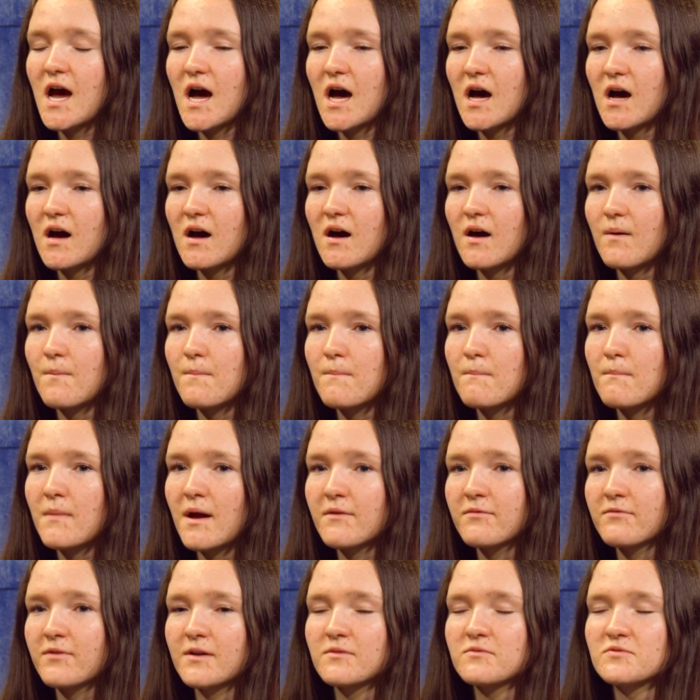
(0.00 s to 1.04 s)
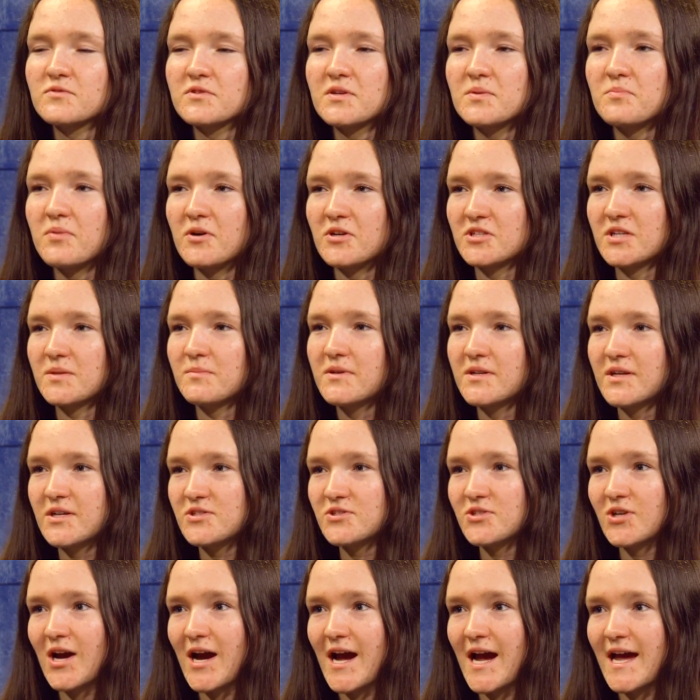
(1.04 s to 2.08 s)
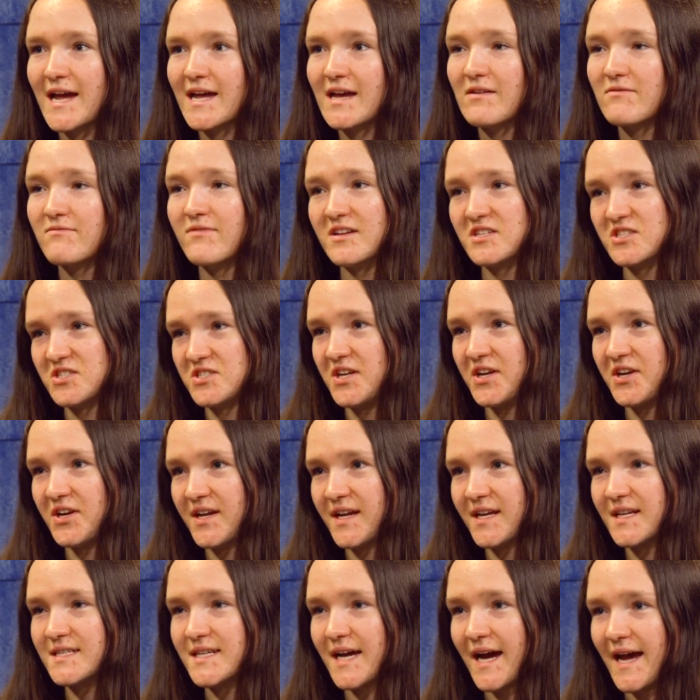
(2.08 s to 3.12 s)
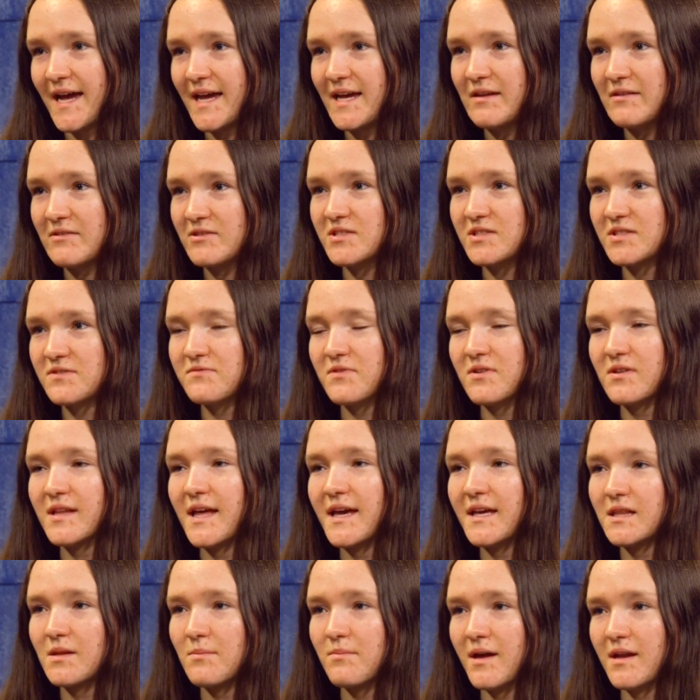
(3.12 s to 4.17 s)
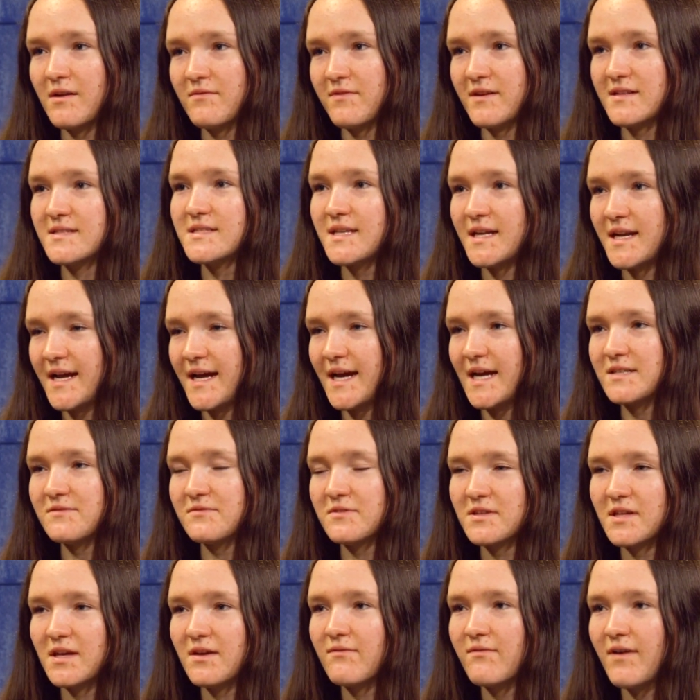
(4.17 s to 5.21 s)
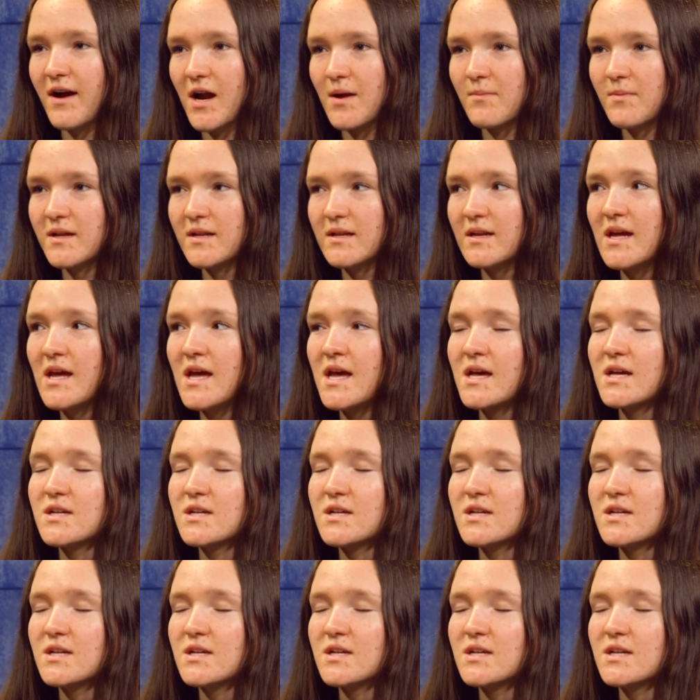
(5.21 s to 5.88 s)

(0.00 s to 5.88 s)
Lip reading: My friend was really pushing me to try a vegetarian diet just for like the benefits that it has for the environment.